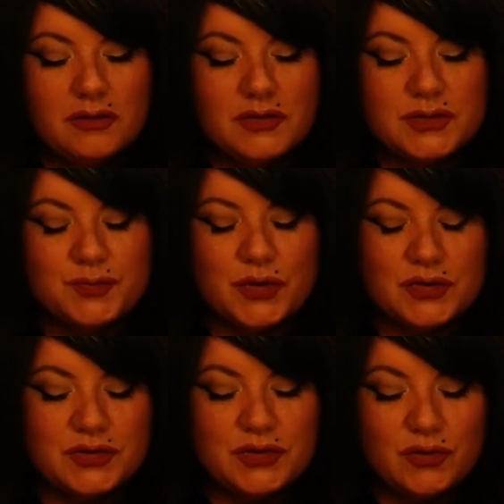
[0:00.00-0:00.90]
This
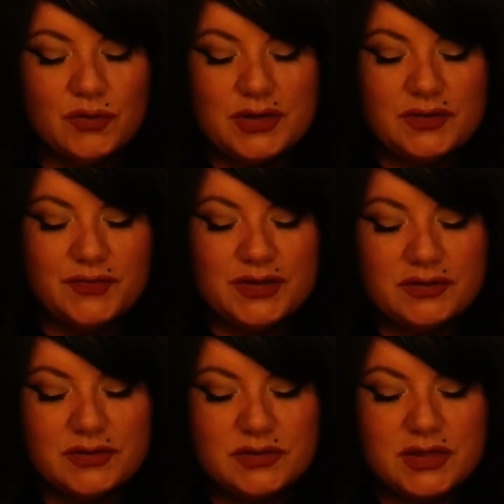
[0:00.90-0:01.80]
burden you're going to
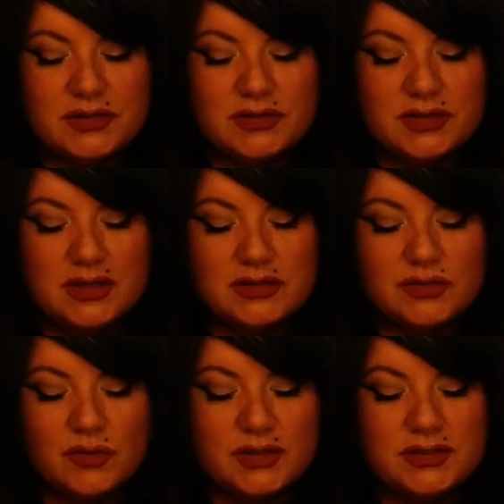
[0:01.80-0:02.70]
feel is
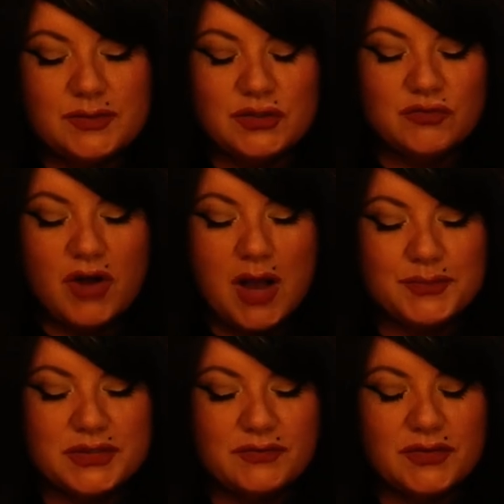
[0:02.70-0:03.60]
going to be
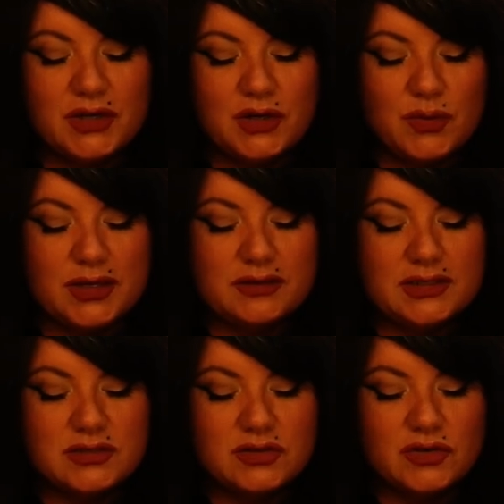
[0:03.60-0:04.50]
dropped very
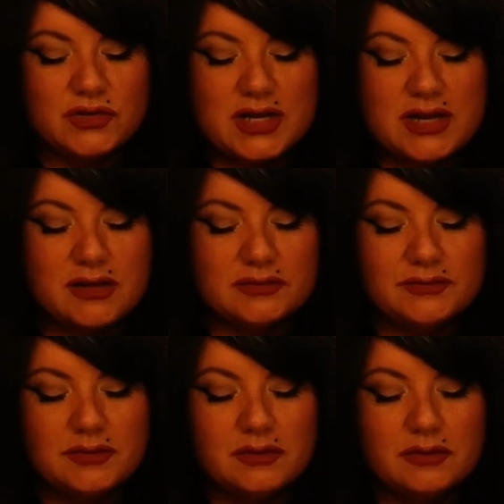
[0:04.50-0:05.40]
quickly, Star Child.
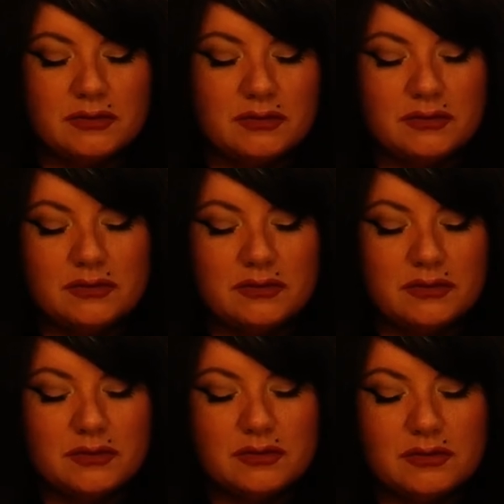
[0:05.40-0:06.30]

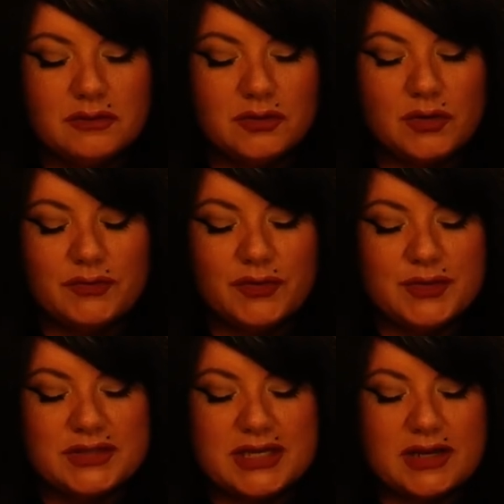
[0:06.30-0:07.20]
Going from
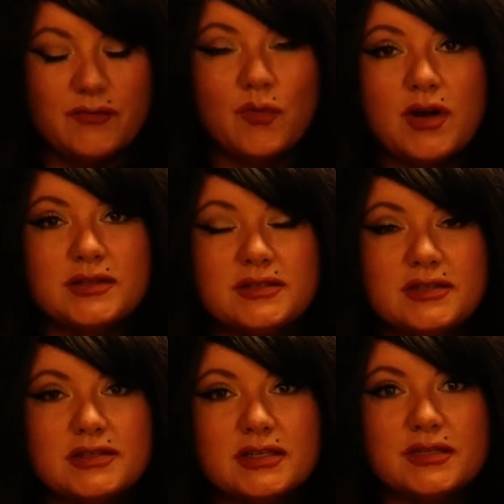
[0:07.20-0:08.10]
the 10 of Wands to
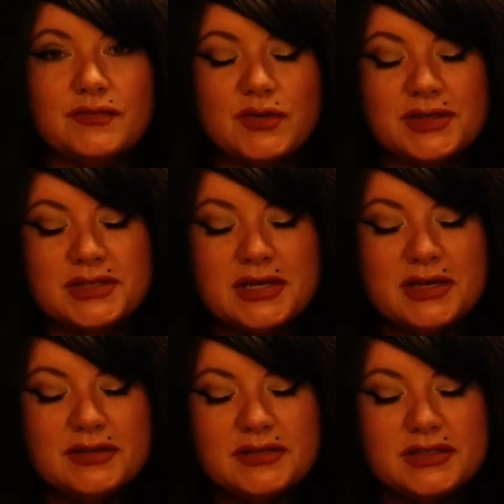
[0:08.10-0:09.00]
the 6 of Wands.
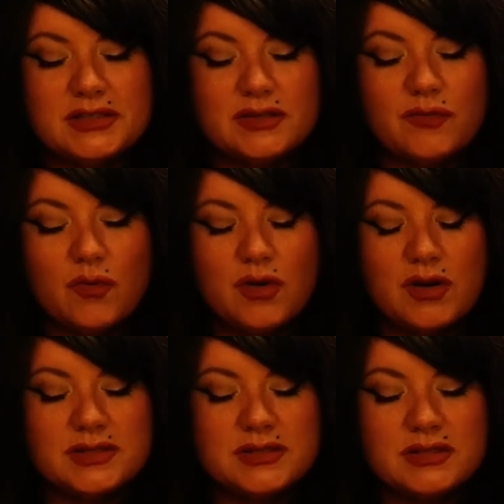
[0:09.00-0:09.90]
The 6 of
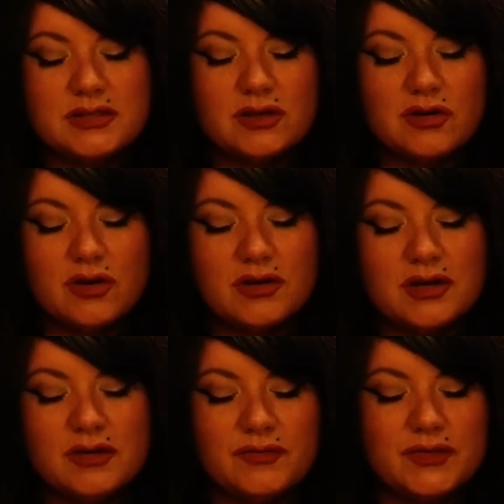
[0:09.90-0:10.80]
Wands is the card
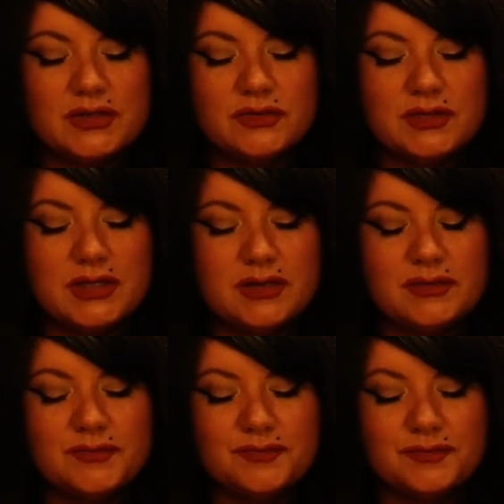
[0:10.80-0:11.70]
of victory.